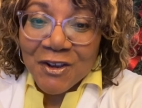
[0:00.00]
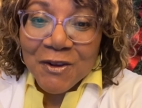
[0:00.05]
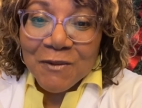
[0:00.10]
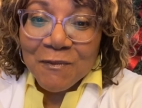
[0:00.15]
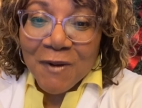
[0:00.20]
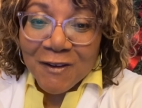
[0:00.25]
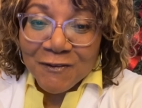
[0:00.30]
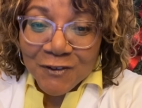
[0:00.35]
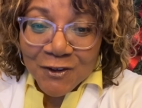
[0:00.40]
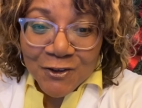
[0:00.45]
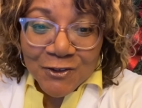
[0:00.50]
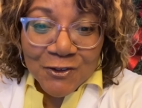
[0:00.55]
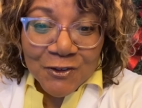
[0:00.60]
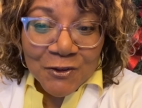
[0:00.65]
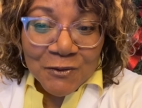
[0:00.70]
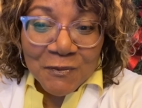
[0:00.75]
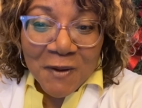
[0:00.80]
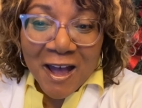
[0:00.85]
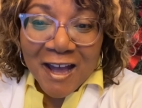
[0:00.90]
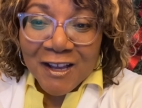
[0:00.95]
My views are
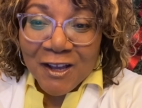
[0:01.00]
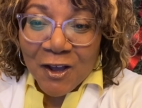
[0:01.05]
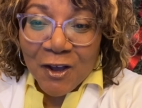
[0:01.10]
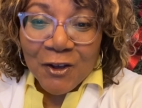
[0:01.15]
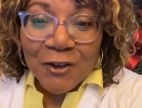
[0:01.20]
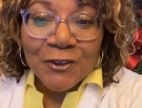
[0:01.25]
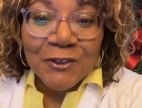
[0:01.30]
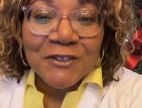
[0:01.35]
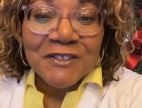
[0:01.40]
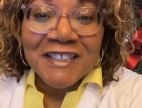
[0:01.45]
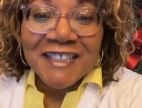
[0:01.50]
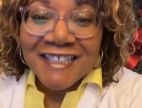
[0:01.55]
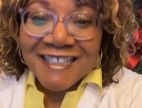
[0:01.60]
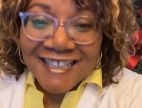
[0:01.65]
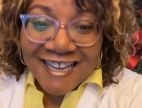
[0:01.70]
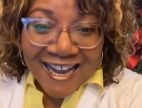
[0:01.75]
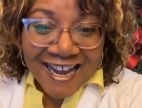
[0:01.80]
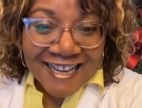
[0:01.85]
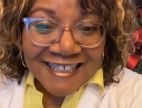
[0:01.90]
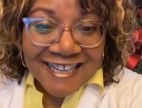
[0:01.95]
my own,
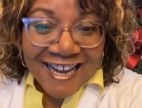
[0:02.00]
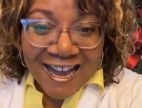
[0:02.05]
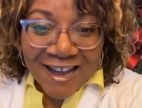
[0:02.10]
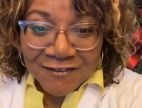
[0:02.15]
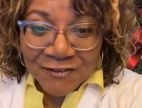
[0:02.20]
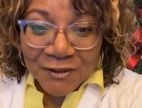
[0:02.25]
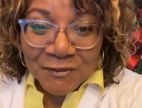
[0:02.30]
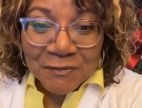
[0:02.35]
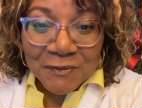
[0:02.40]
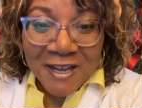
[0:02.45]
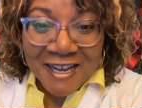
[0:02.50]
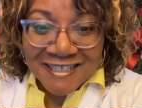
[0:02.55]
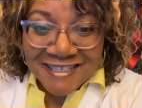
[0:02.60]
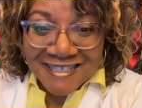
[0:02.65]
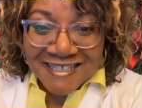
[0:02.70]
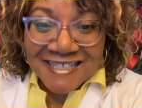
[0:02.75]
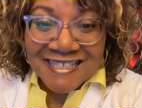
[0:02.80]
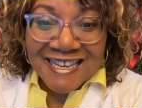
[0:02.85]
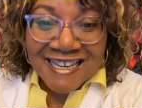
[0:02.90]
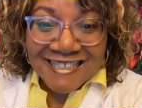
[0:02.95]
and have a
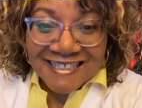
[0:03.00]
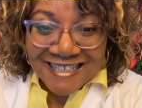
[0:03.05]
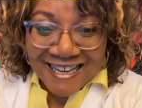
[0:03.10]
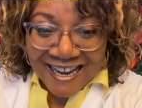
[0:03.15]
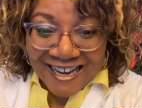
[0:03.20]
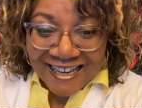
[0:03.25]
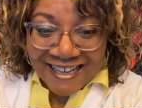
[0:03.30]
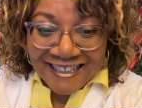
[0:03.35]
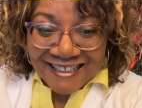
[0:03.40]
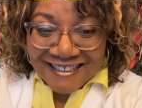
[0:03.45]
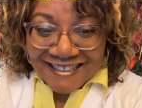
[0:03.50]
blessed day.